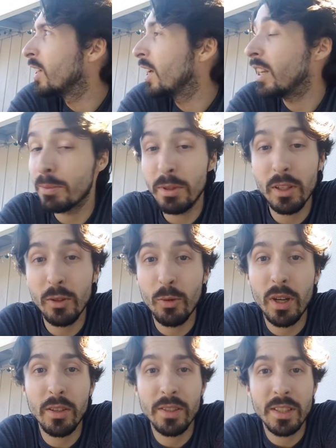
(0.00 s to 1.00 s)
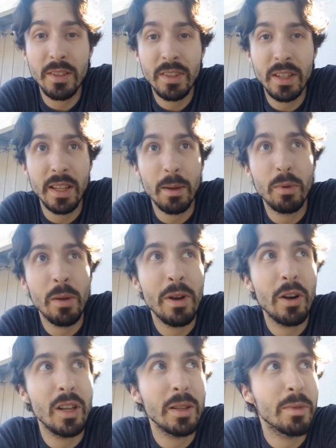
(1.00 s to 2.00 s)
And it's been a little while since I've done that,
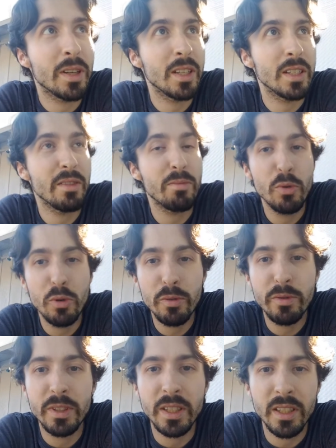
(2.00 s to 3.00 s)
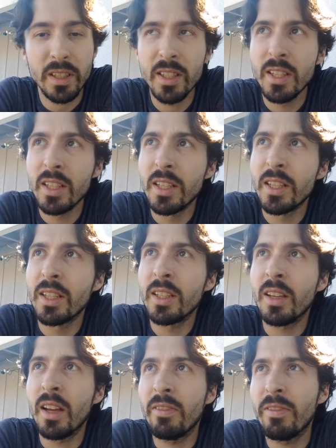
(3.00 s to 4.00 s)
primarily because I've moved and
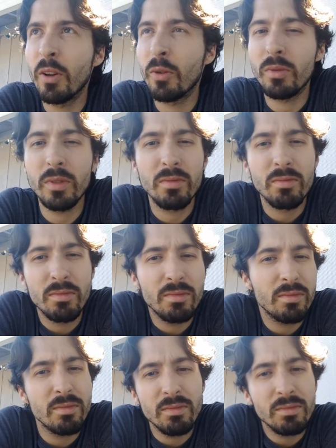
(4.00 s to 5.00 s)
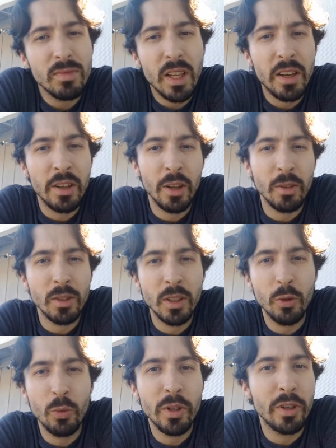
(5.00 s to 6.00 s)
I felt, I don't know, a
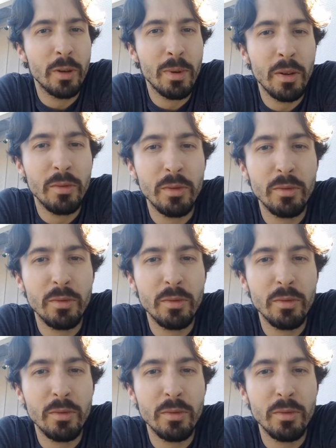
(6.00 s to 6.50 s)
little weirder about